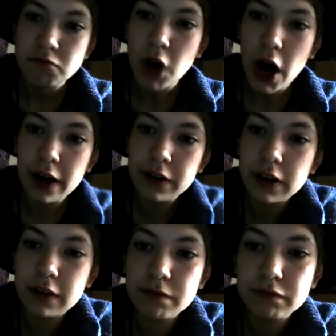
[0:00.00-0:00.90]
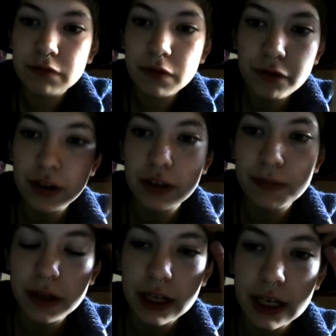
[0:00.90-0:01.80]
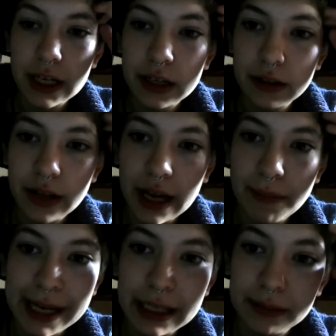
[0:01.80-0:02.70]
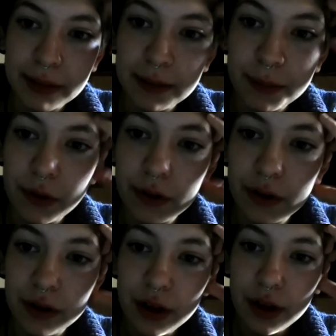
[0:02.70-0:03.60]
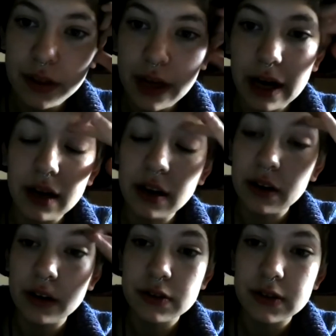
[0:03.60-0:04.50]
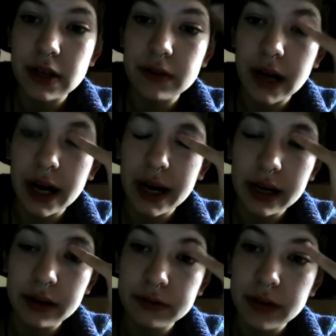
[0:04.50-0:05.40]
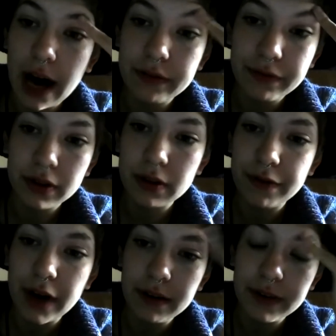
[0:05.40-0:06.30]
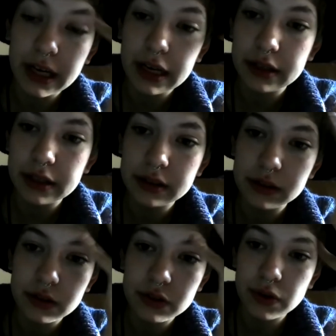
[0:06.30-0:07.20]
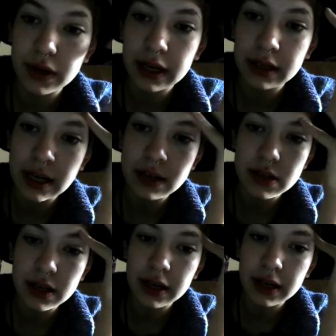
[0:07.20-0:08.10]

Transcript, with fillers: awesome, free spirited, like minded people that you know are just outside for the fun of it enjoy nature